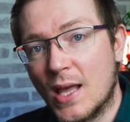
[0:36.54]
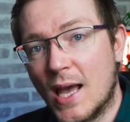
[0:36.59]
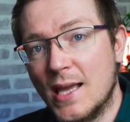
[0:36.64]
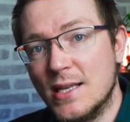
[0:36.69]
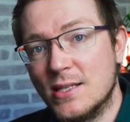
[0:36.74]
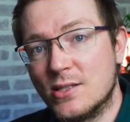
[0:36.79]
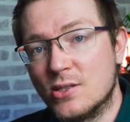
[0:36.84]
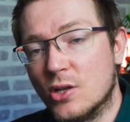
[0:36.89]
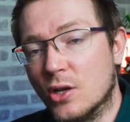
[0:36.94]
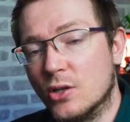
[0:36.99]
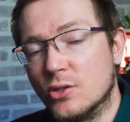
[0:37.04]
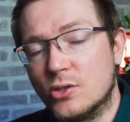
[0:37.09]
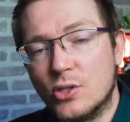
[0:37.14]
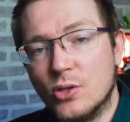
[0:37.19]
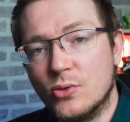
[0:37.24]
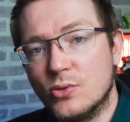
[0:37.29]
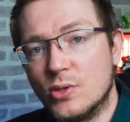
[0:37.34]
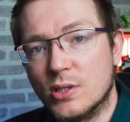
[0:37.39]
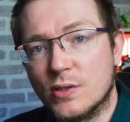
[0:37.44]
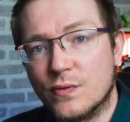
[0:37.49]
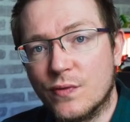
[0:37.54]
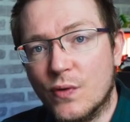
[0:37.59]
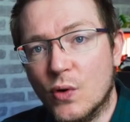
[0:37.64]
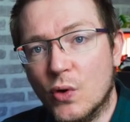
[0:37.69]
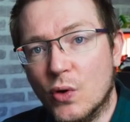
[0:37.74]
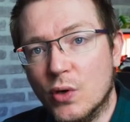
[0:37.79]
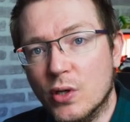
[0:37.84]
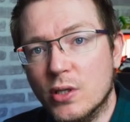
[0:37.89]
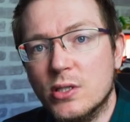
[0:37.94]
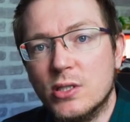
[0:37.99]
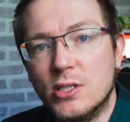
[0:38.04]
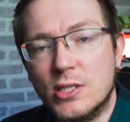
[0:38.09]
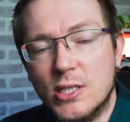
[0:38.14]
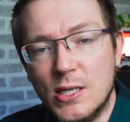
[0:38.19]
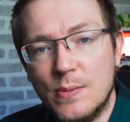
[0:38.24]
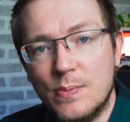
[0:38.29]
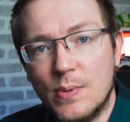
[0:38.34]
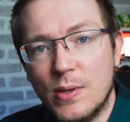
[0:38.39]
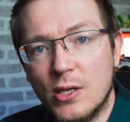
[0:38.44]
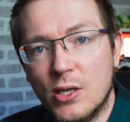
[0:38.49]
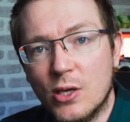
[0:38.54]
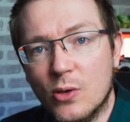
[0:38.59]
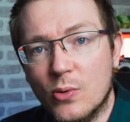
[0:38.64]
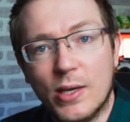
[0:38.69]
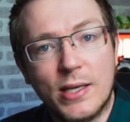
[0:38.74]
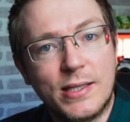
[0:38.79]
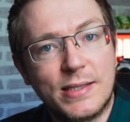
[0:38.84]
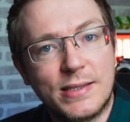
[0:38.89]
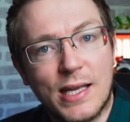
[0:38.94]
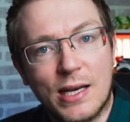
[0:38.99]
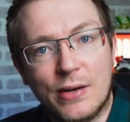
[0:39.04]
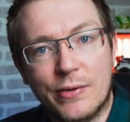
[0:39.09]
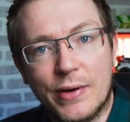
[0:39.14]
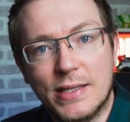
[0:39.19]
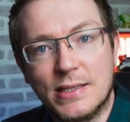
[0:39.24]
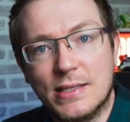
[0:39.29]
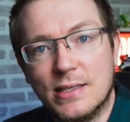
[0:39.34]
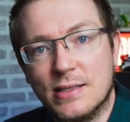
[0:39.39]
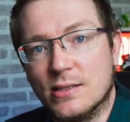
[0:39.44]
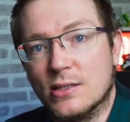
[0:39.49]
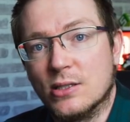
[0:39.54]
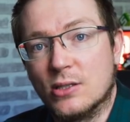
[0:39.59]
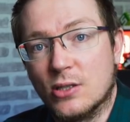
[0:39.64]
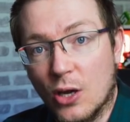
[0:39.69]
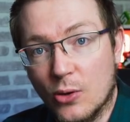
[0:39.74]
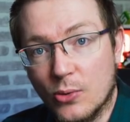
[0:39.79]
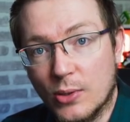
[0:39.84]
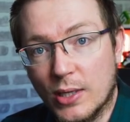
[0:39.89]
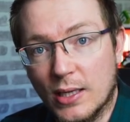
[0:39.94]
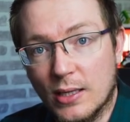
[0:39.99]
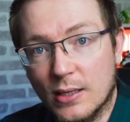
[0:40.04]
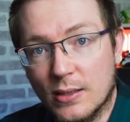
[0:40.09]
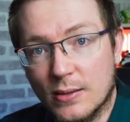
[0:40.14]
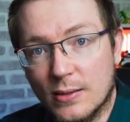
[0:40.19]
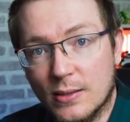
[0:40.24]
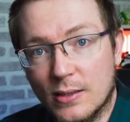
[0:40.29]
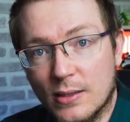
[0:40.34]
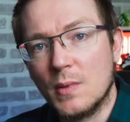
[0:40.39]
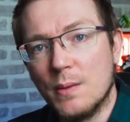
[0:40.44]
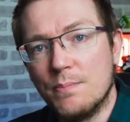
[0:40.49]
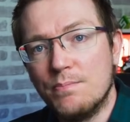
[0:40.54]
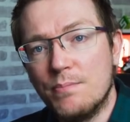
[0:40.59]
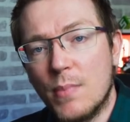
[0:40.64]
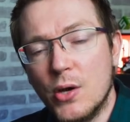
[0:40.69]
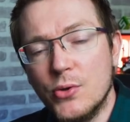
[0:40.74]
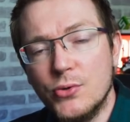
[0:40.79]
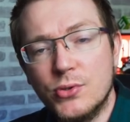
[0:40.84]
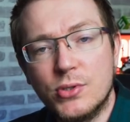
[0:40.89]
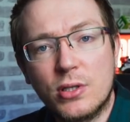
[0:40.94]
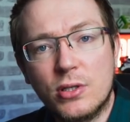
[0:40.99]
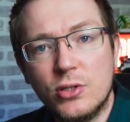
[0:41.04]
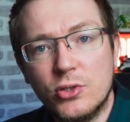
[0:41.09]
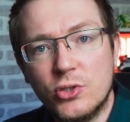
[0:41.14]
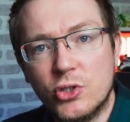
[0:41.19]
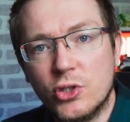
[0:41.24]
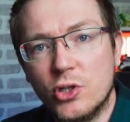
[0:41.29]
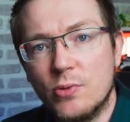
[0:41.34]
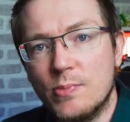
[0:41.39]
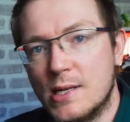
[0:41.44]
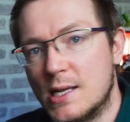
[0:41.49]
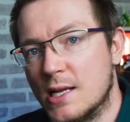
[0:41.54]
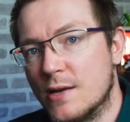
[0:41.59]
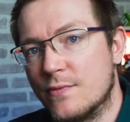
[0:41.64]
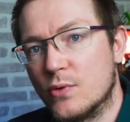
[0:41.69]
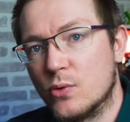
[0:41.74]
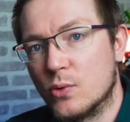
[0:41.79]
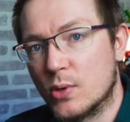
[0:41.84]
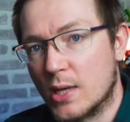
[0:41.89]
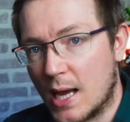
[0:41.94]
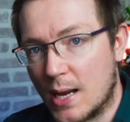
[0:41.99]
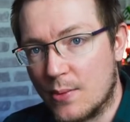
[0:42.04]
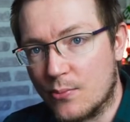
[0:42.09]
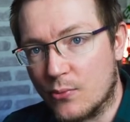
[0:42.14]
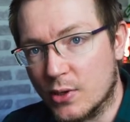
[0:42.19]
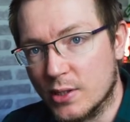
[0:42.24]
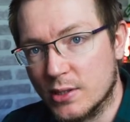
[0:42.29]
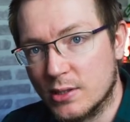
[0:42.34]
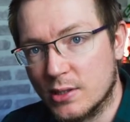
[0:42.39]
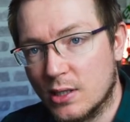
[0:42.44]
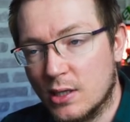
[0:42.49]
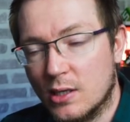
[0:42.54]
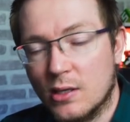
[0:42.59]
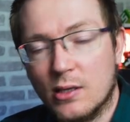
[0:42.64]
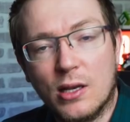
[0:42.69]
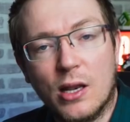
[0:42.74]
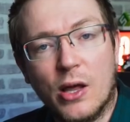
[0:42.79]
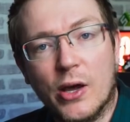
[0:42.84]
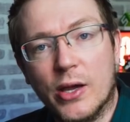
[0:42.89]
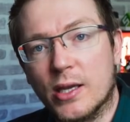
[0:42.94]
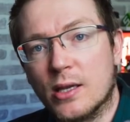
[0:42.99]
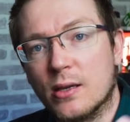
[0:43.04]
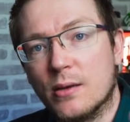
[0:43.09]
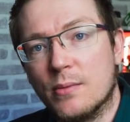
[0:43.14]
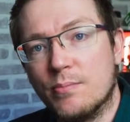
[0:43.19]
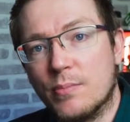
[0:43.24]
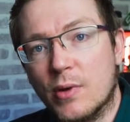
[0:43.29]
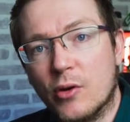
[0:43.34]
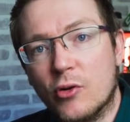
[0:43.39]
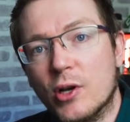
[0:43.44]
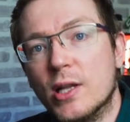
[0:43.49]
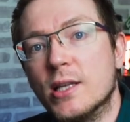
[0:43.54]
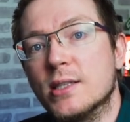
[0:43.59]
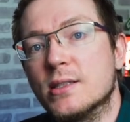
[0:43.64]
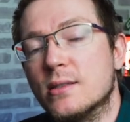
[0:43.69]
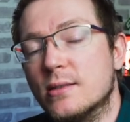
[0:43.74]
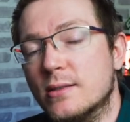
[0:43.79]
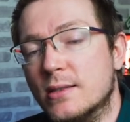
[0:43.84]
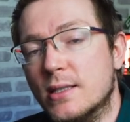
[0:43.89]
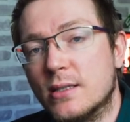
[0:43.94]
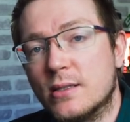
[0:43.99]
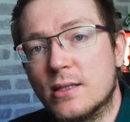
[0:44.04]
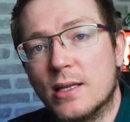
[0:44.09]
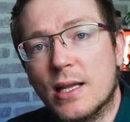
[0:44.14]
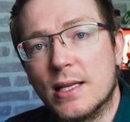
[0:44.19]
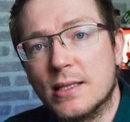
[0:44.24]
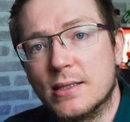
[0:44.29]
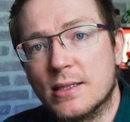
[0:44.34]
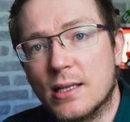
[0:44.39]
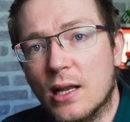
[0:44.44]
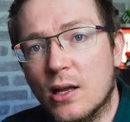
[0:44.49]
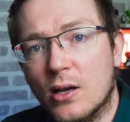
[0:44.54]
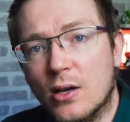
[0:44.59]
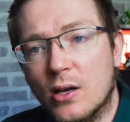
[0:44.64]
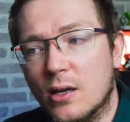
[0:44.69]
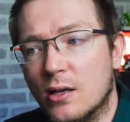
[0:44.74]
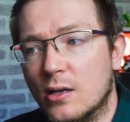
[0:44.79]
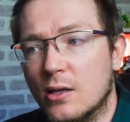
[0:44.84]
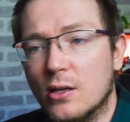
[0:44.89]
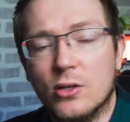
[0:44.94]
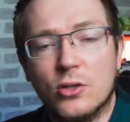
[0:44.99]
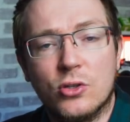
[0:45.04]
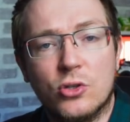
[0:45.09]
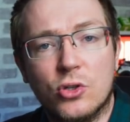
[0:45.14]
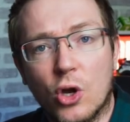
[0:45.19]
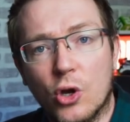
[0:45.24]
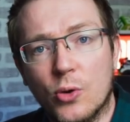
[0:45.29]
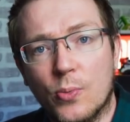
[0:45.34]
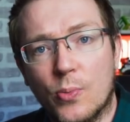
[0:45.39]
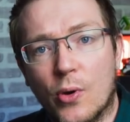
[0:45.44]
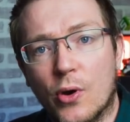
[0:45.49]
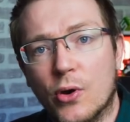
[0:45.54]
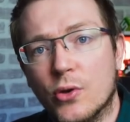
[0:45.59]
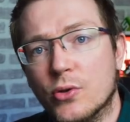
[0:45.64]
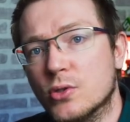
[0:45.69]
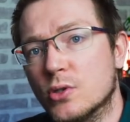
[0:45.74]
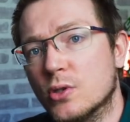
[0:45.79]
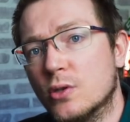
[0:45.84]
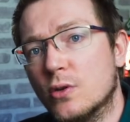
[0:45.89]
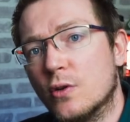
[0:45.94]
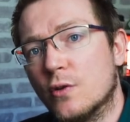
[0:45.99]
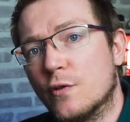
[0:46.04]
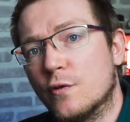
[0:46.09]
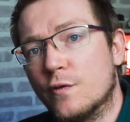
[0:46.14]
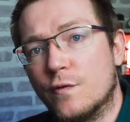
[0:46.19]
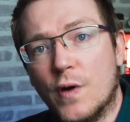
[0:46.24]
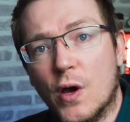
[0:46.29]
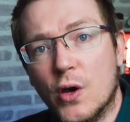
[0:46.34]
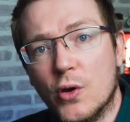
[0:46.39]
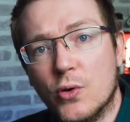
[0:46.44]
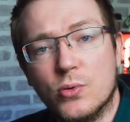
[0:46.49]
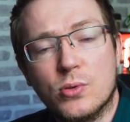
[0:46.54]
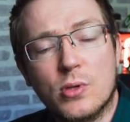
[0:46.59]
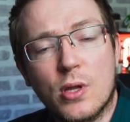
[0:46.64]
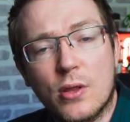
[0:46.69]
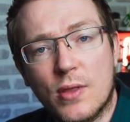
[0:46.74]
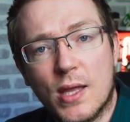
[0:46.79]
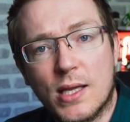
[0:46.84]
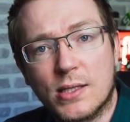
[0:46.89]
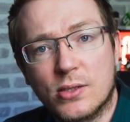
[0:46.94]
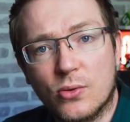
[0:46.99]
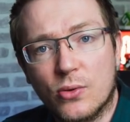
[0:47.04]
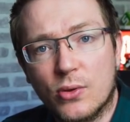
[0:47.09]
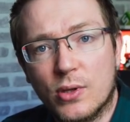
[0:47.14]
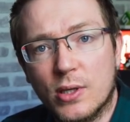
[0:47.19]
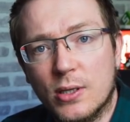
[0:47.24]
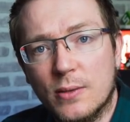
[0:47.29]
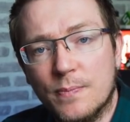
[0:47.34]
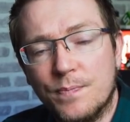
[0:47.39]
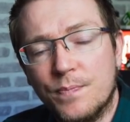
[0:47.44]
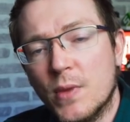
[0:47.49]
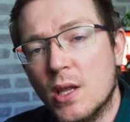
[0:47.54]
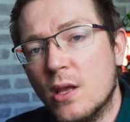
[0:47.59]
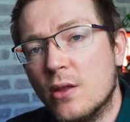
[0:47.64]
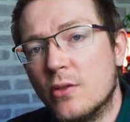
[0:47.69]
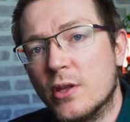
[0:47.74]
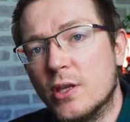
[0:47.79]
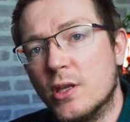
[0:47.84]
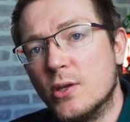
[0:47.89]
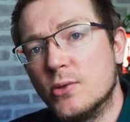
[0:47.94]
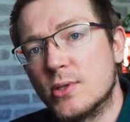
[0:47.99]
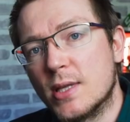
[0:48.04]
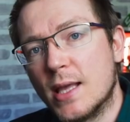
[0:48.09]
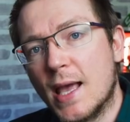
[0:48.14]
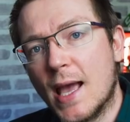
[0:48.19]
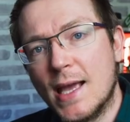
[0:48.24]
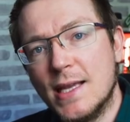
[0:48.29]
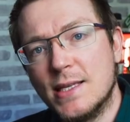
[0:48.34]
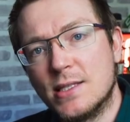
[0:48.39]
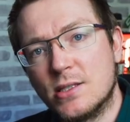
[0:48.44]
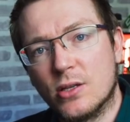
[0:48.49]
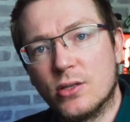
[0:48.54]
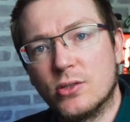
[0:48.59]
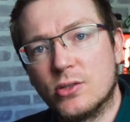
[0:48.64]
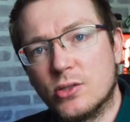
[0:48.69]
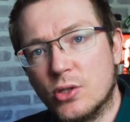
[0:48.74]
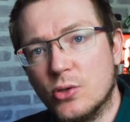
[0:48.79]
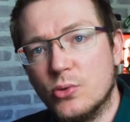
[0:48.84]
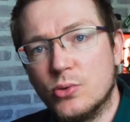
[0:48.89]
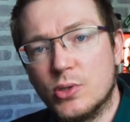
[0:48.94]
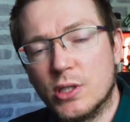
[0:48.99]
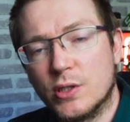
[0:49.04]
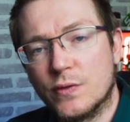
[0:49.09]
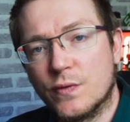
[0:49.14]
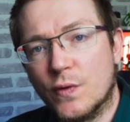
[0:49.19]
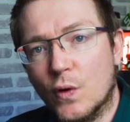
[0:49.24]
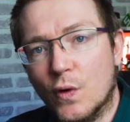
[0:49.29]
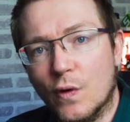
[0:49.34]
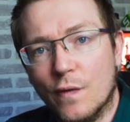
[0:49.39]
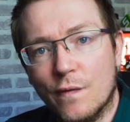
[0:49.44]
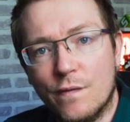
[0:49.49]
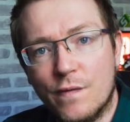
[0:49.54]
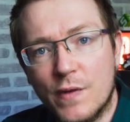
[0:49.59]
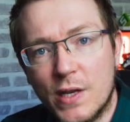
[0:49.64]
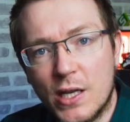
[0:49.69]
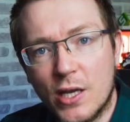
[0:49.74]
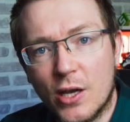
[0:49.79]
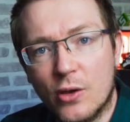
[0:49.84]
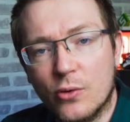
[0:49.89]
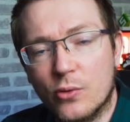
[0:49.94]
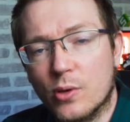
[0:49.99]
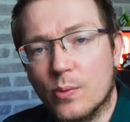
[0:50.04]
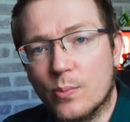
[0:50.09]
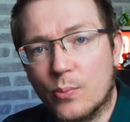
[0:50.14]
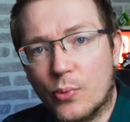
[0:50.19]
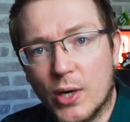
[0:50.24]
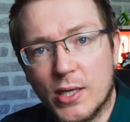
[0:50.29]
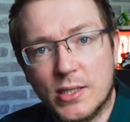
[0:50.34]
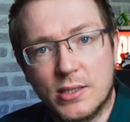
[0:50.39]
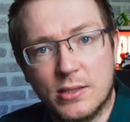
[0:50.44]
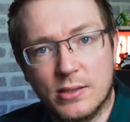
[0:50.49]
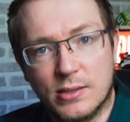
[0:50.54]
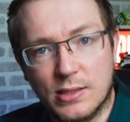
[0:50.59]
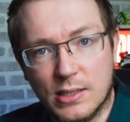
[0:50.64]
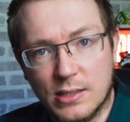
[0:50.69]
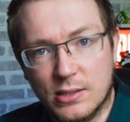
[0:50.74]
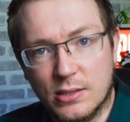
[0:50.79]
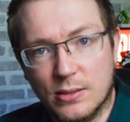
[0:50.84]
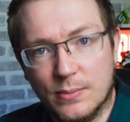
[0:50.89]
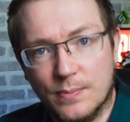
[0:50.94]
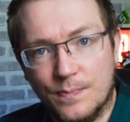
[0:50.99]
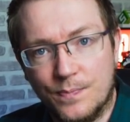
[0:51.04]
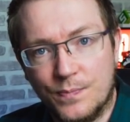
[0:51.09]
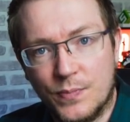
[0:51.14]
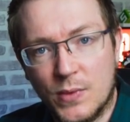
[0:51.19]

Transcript: H.264 GPU accelerated decoding. Most consumer level cameras like mirrorless, digital SLR, GoPros, phones, that sort of thing, they use the H.264 video compression system.